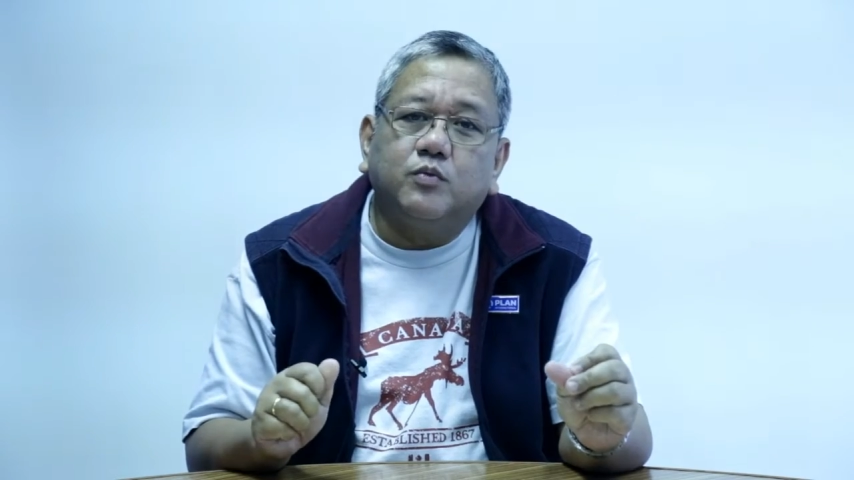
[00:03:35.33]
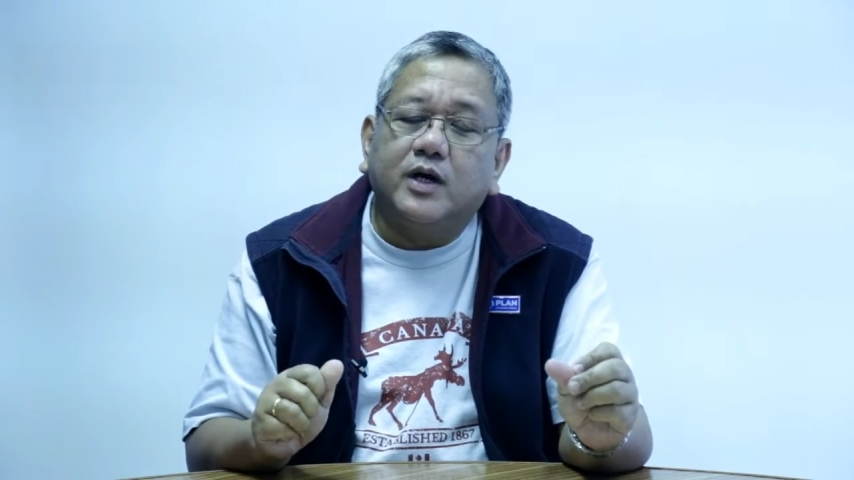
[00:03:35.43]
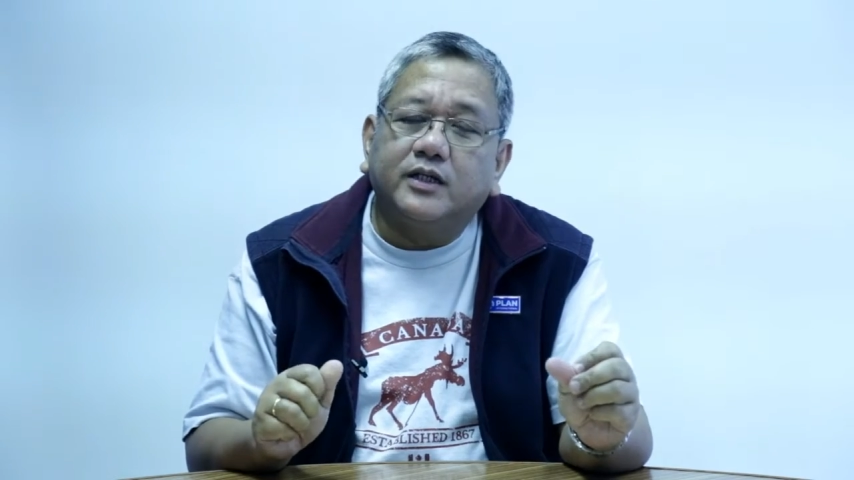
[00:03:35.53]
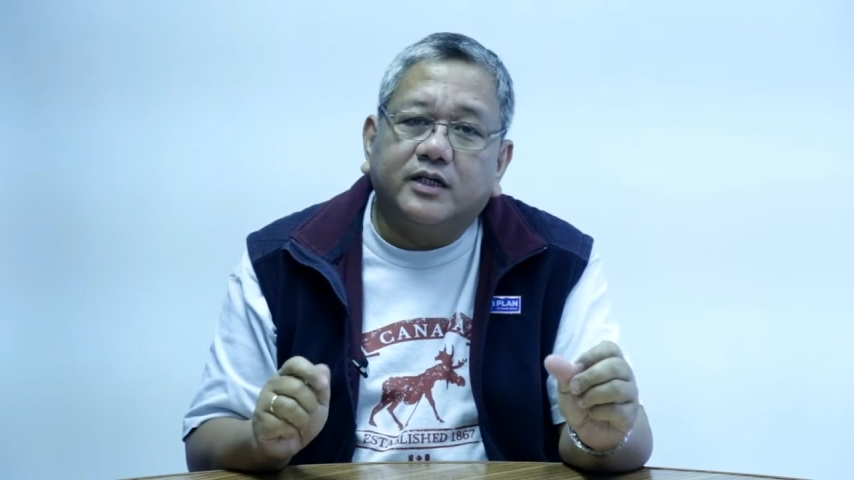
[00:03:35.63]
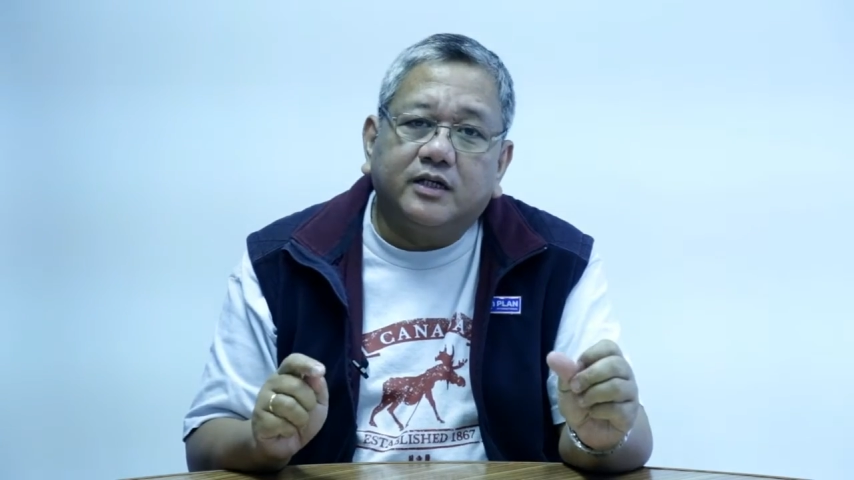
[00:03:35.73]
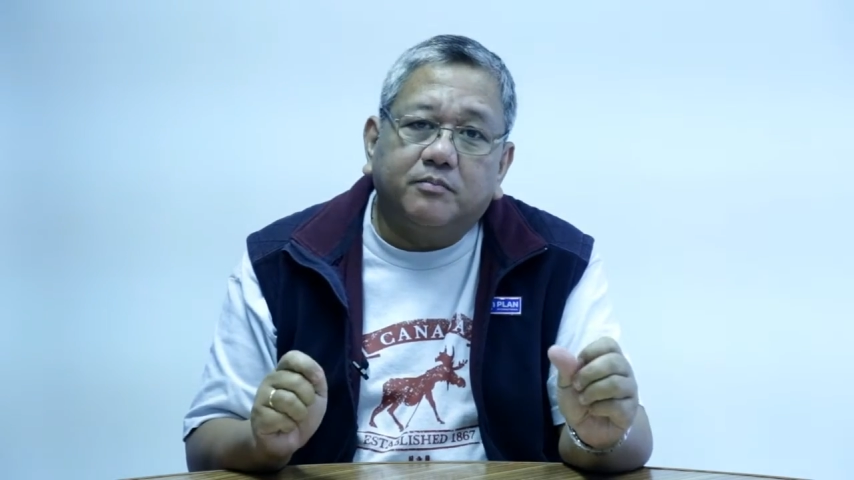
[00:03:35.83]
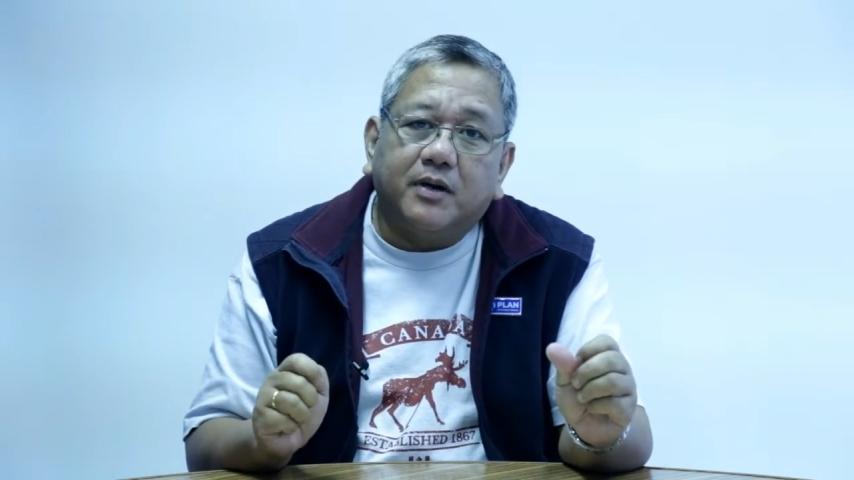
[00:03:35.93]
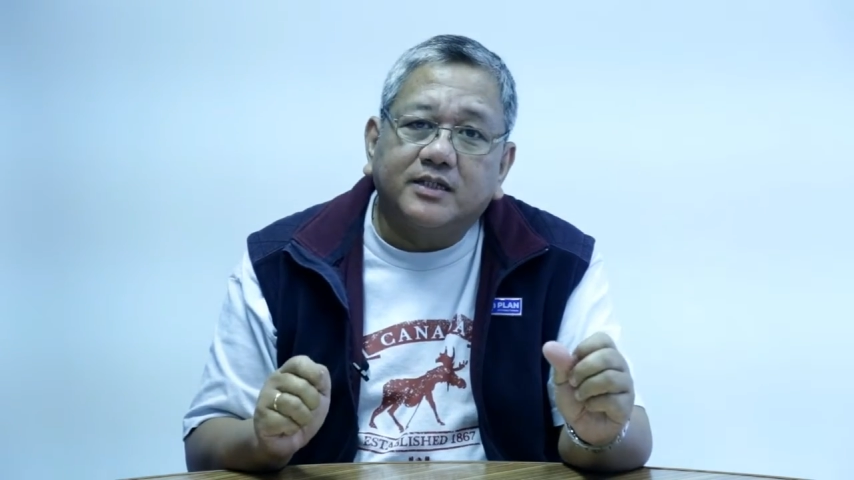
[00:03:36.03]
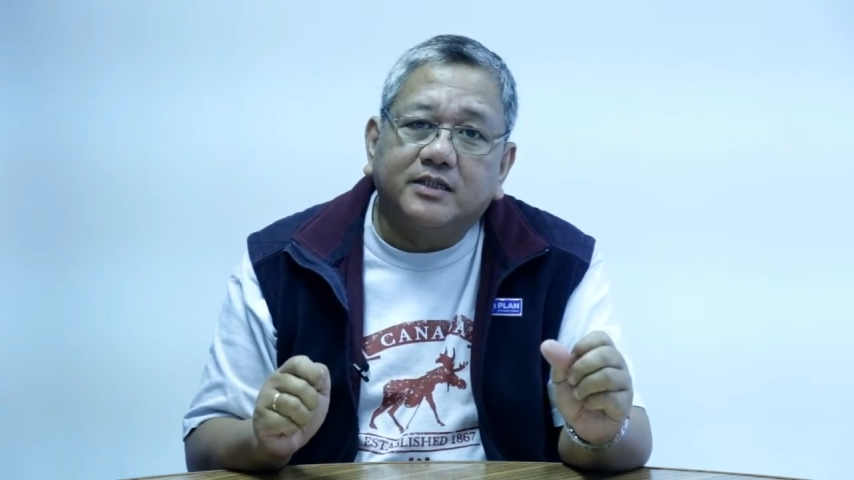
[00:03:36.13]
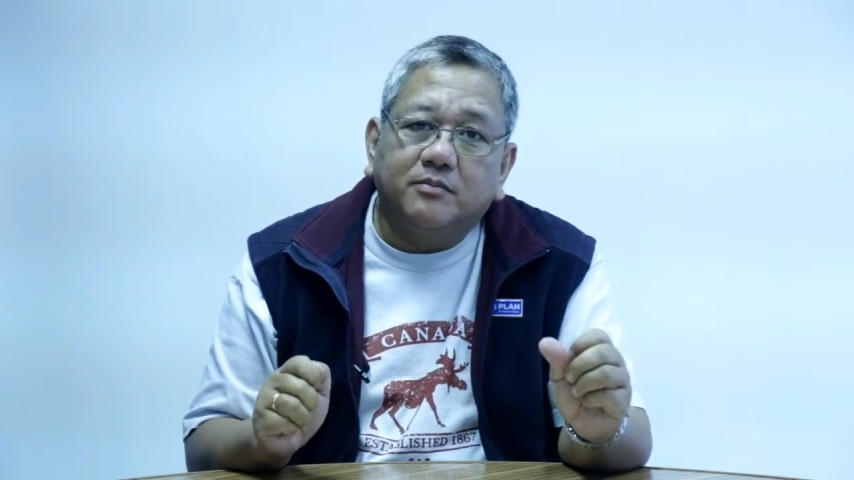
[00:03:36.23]
what are the
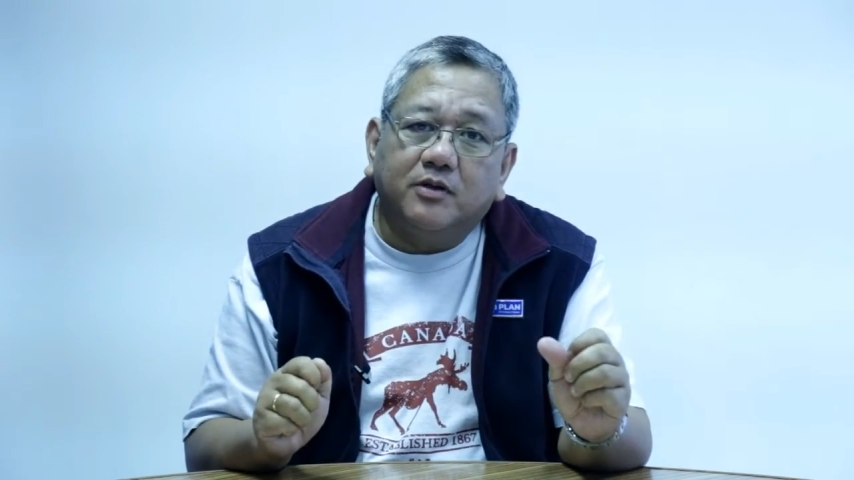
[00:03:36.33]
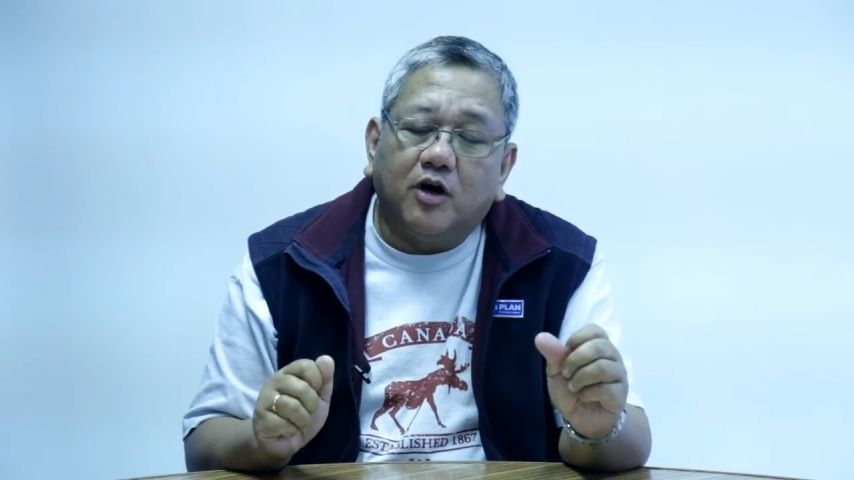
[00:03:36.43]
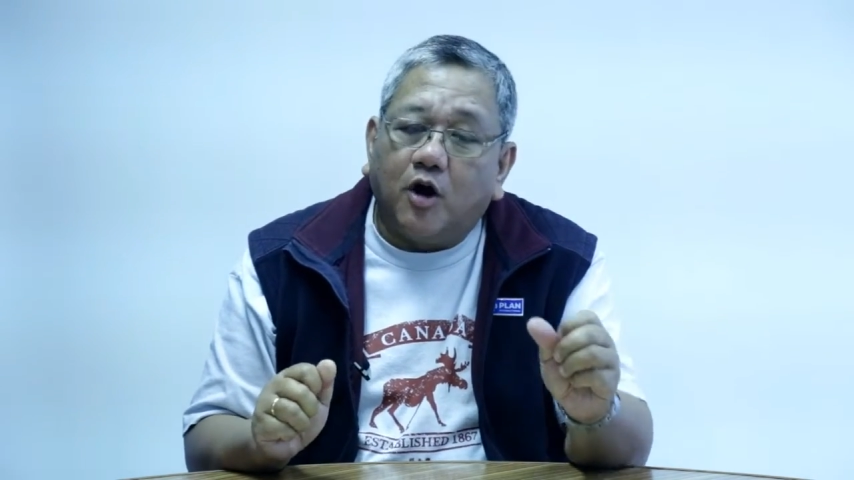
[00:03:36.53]
possible